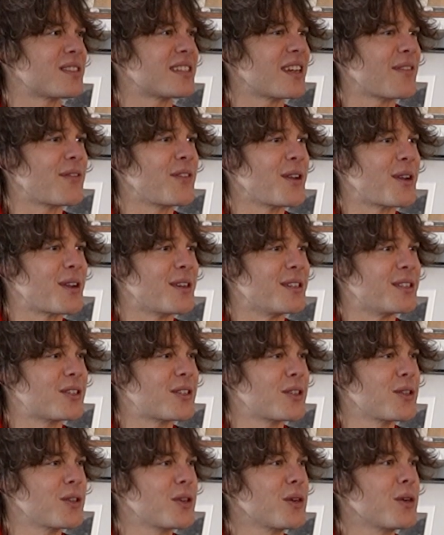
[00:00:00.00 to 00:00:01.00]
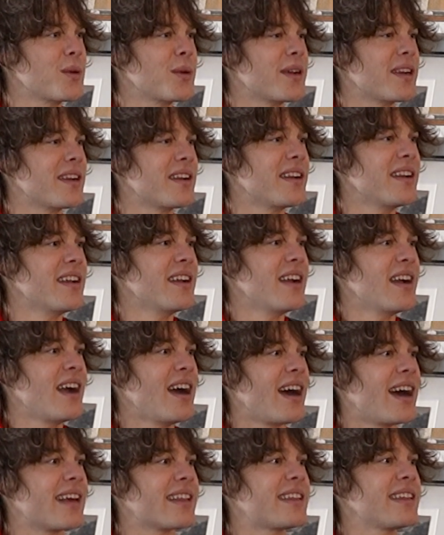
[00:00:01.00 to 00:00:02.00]
stuff you can do. And
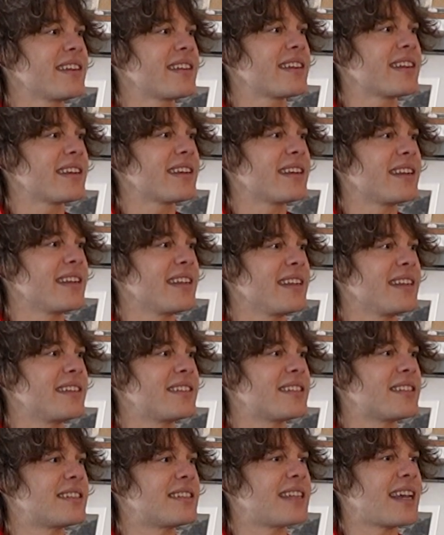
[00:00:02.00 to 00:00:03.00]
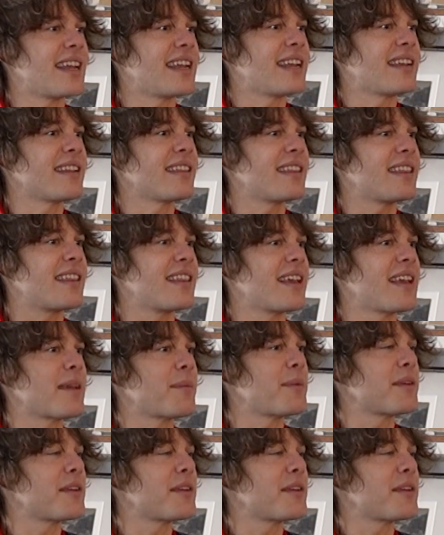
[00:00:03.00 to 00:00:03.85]
I think I'd need to take it there